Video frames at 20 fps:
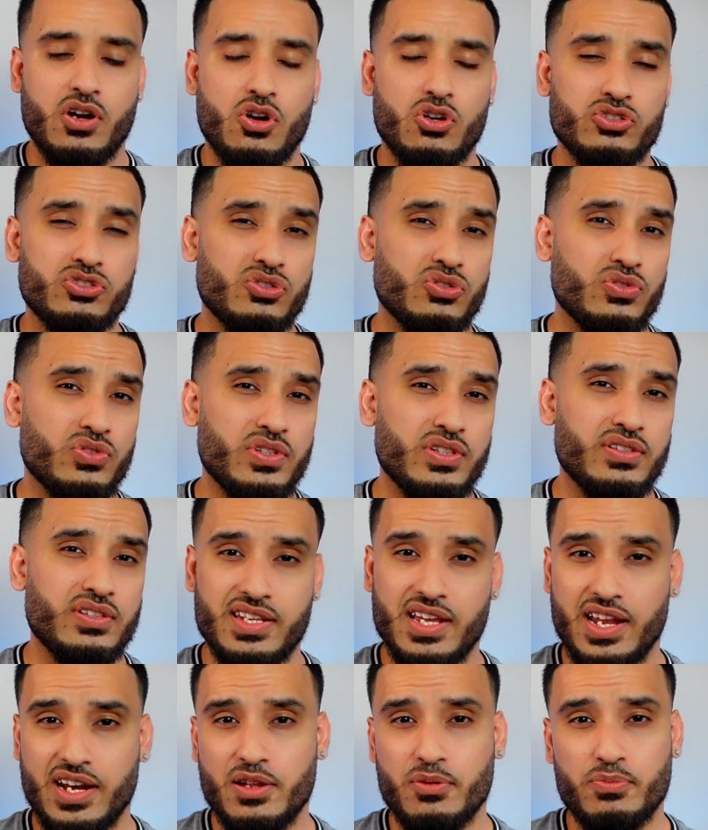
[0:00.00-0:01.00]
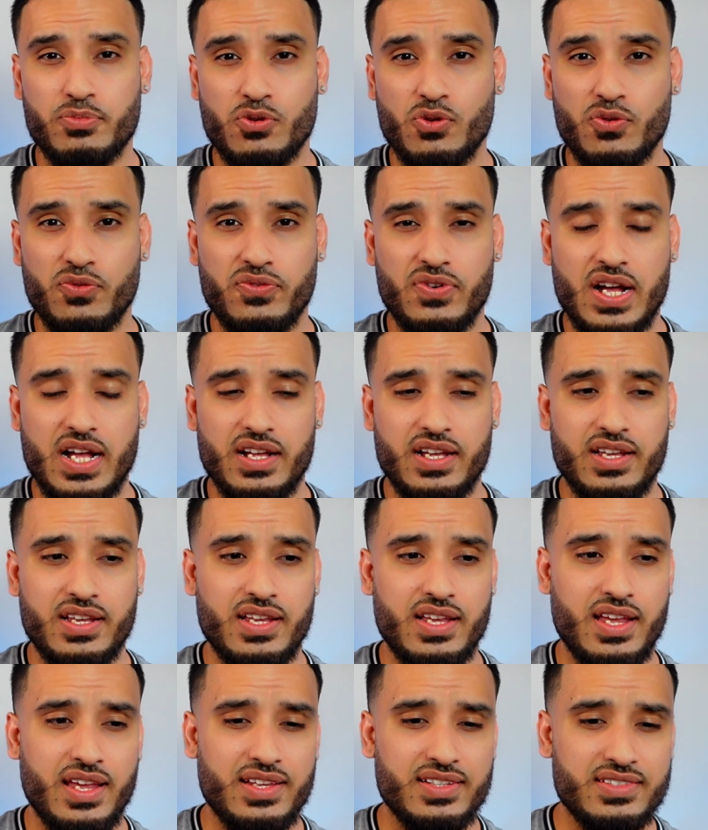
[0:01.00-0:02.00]
Also, tenant profile
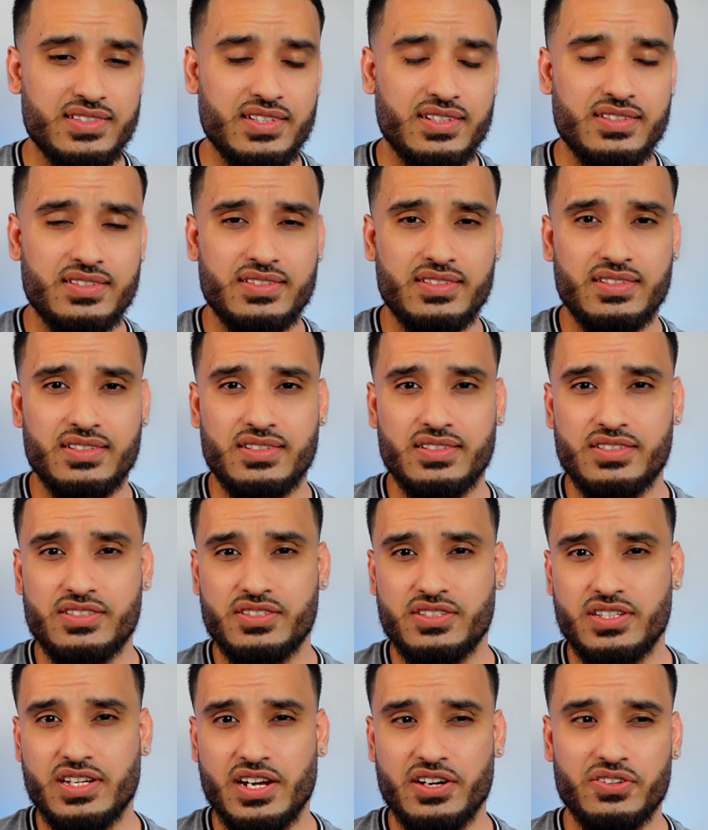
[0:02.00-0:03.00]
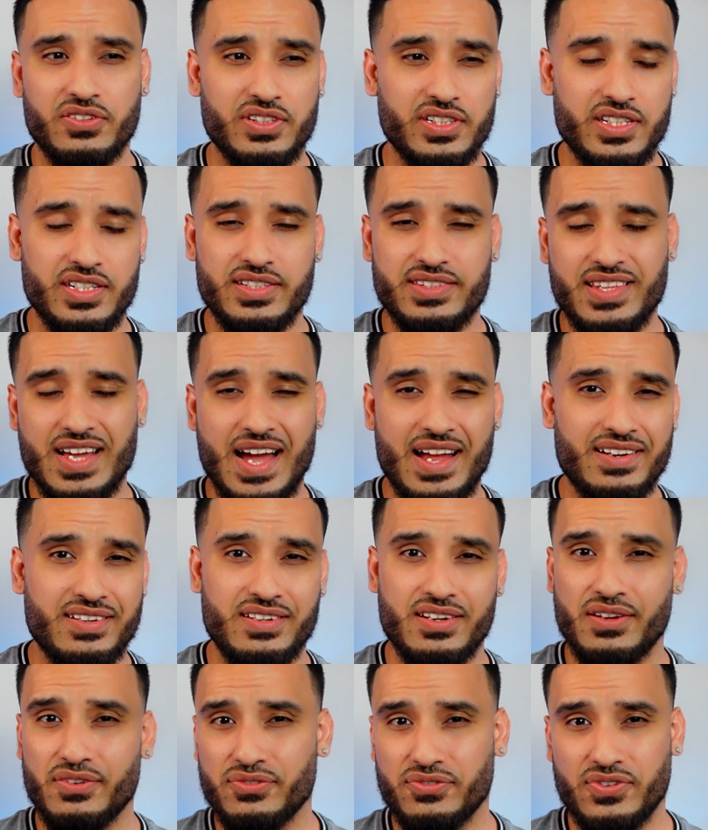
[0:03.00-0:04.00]
isn't generally
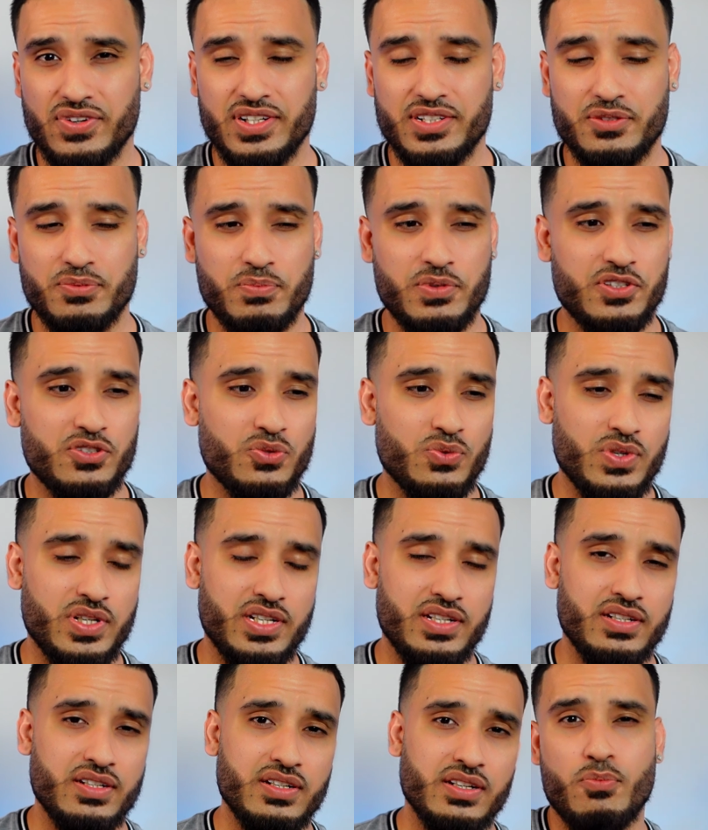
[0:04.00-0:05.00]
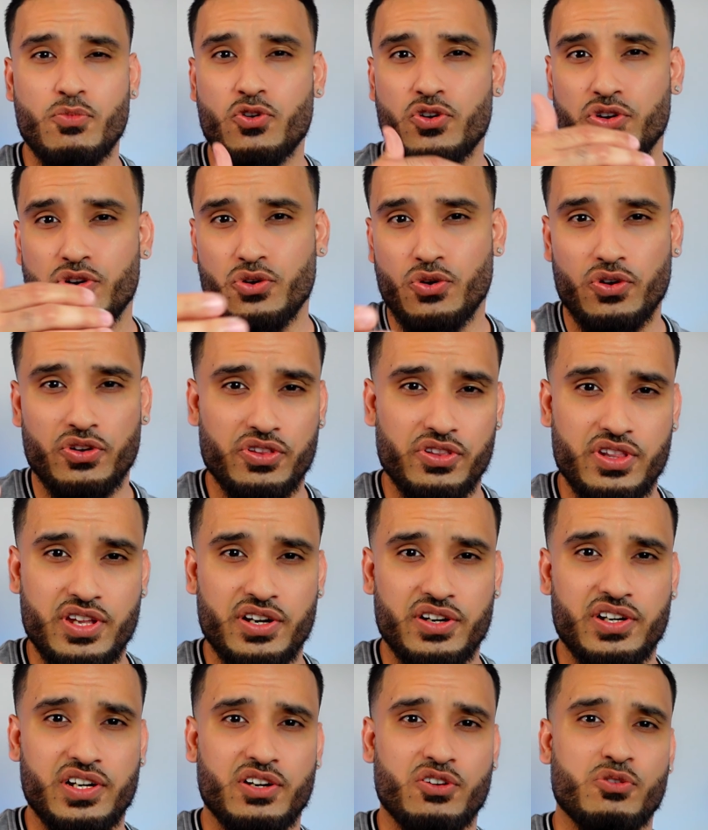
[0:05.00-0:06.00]
that different between more northern
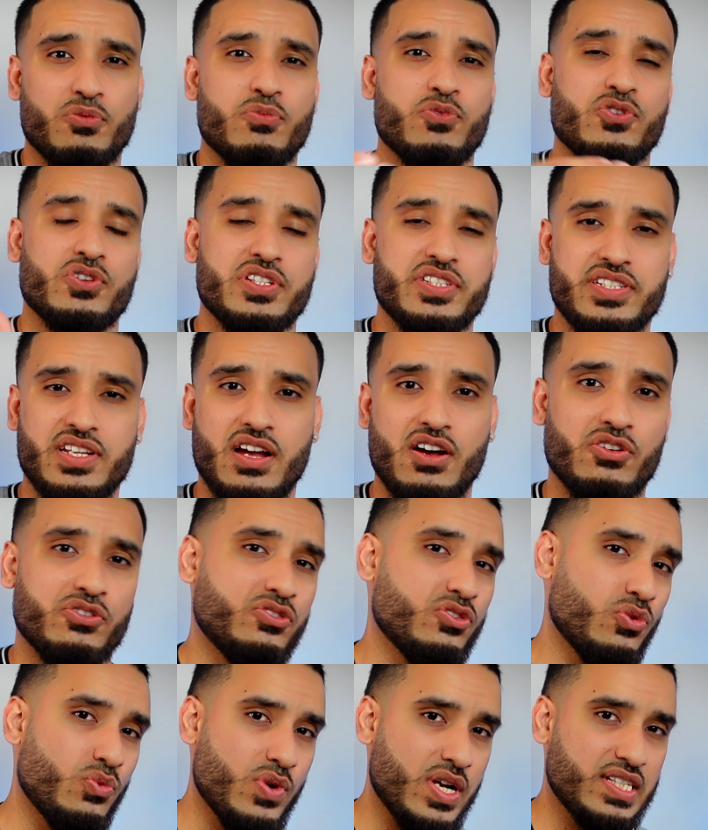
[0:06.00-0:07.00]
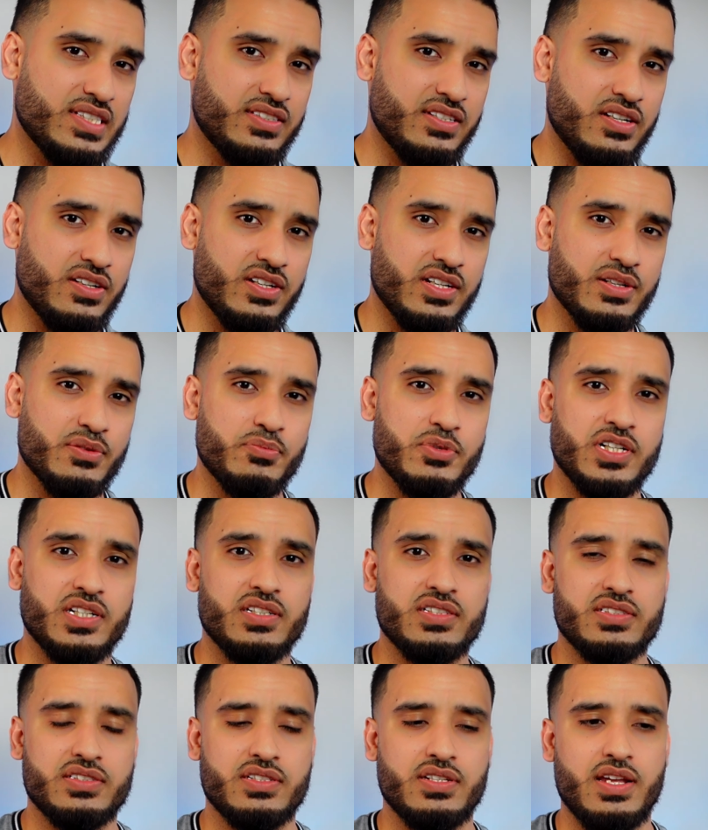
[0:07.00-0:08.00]
area or more south or west area,
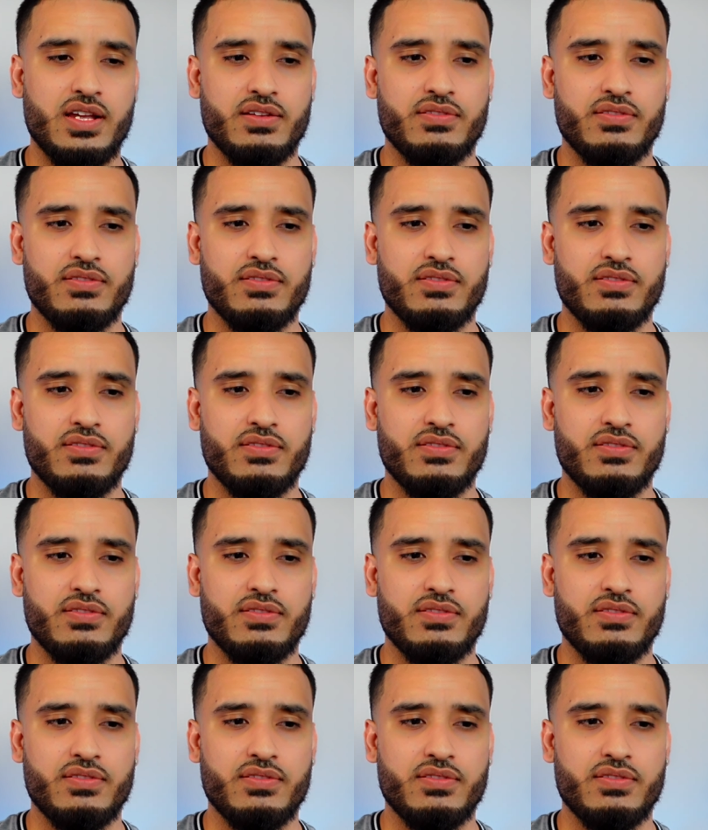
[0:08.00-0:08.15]
because